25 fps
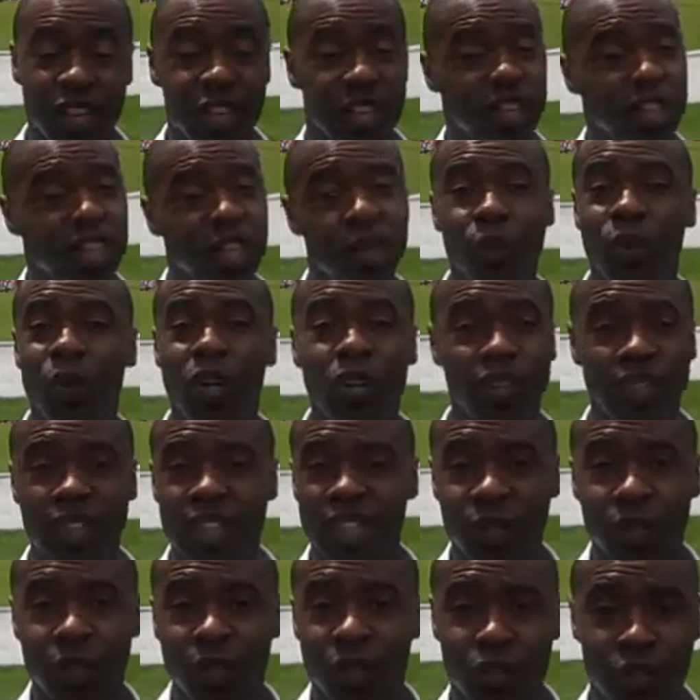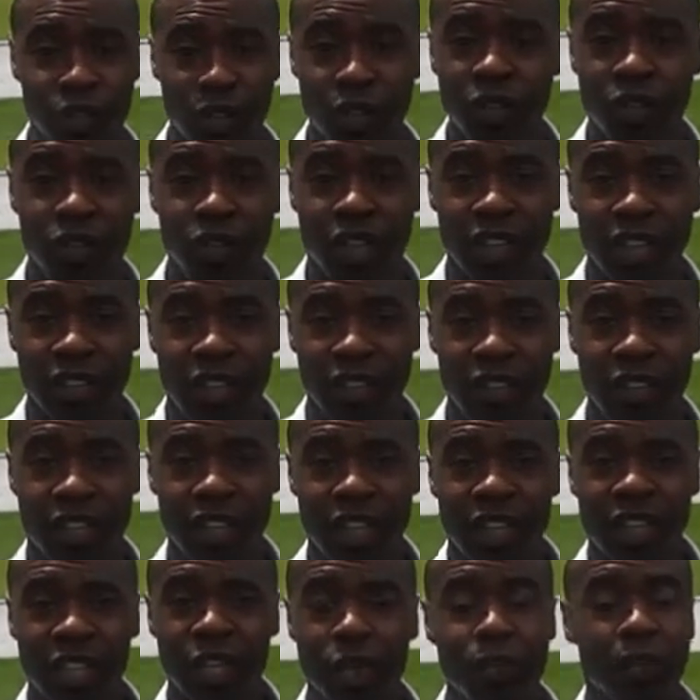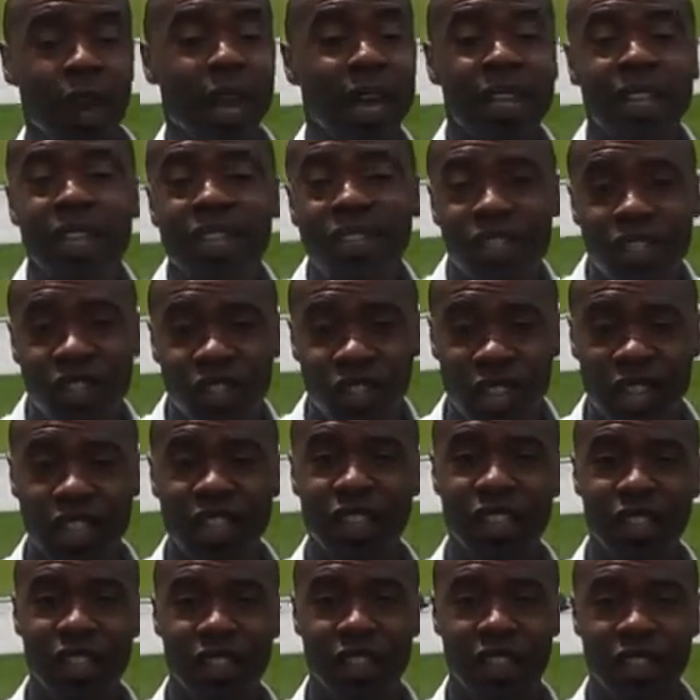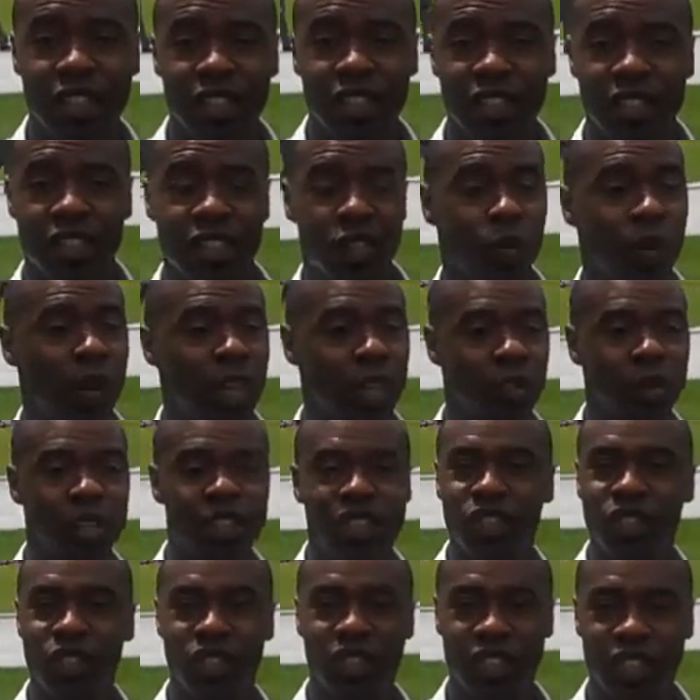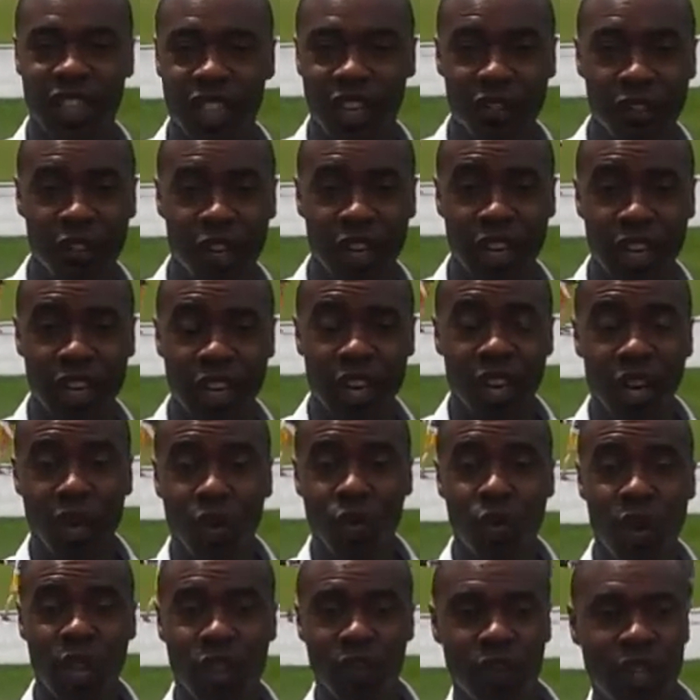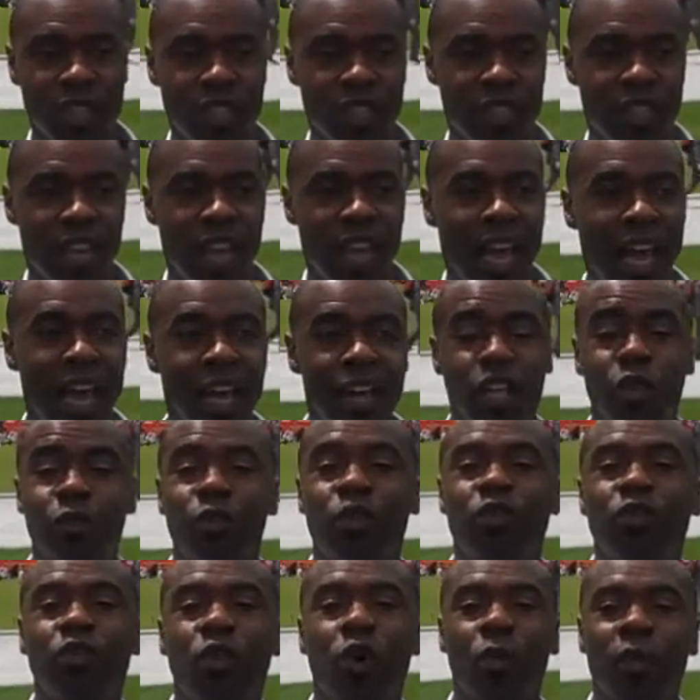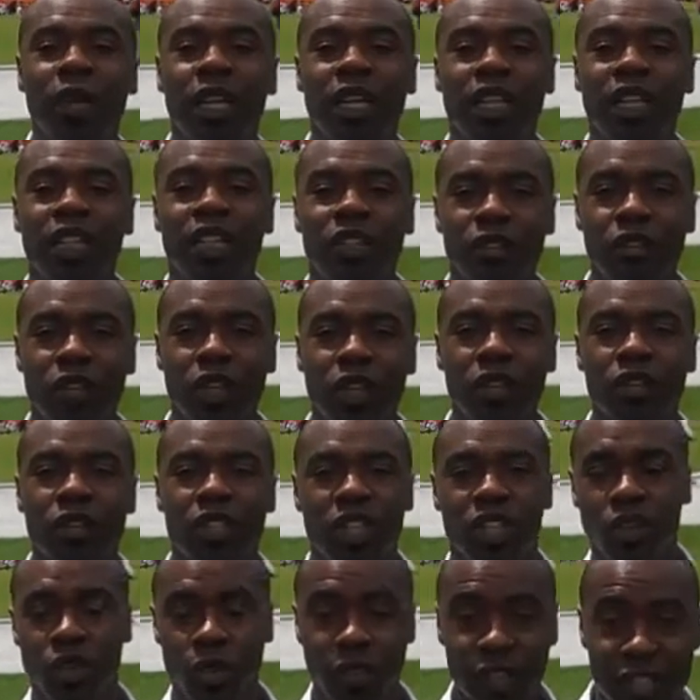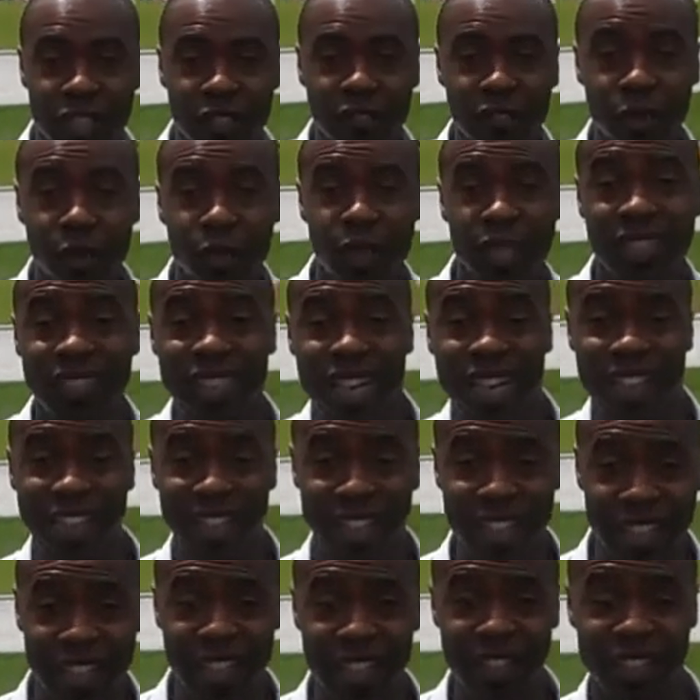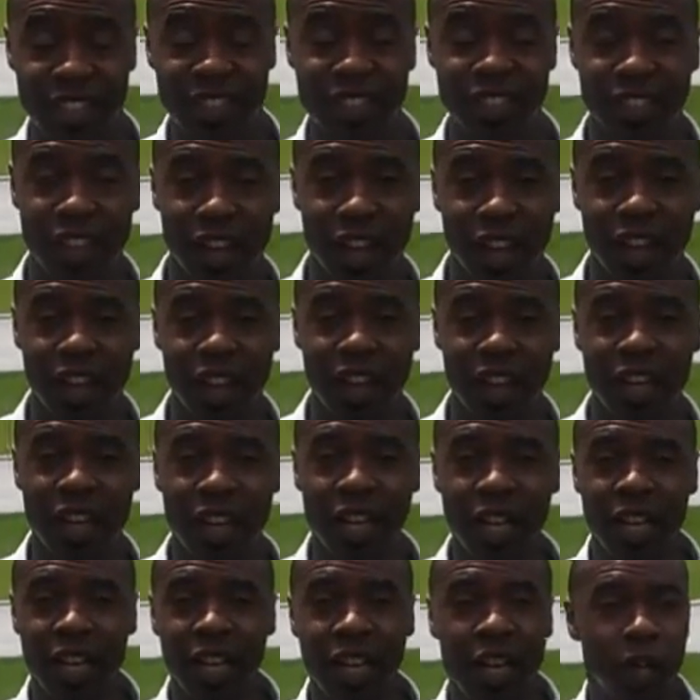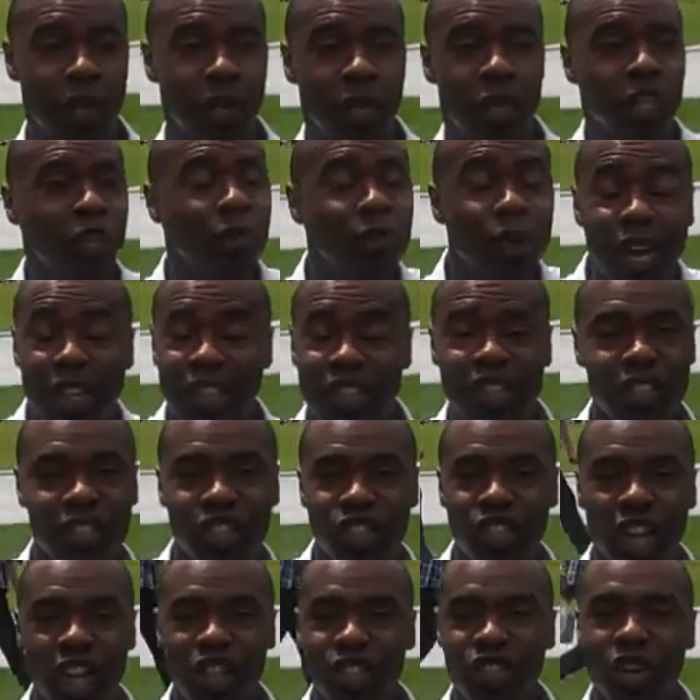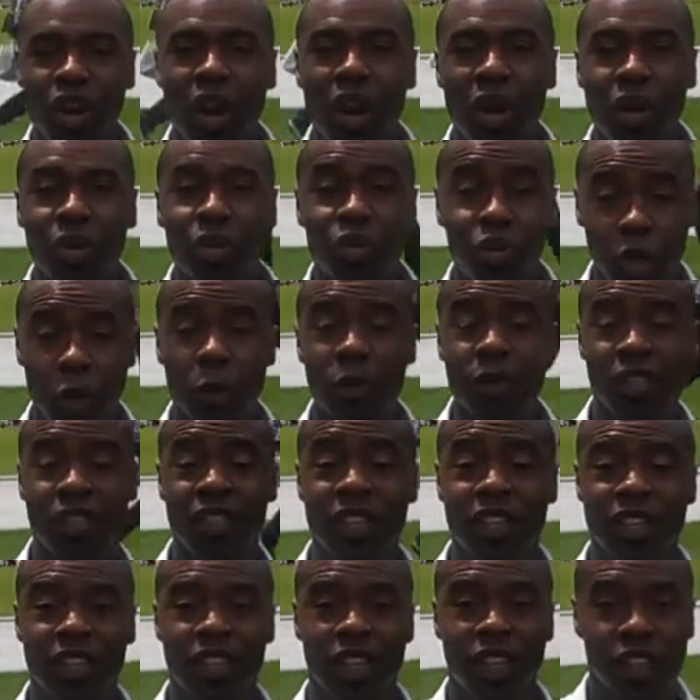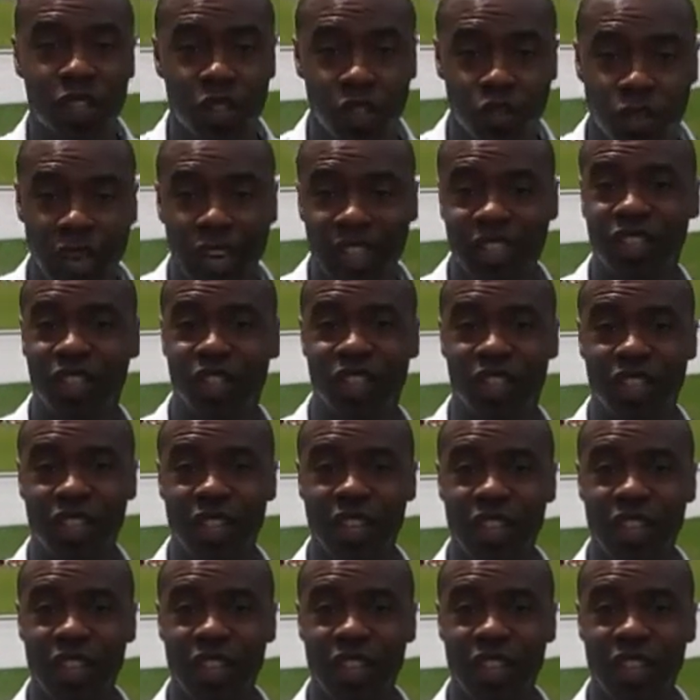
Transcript: You will need to review things. You may need to change things, so whether it's your CV, whether it's how you perform in interviews and your interviewing technique and style, you might need to change your whole job search strategy.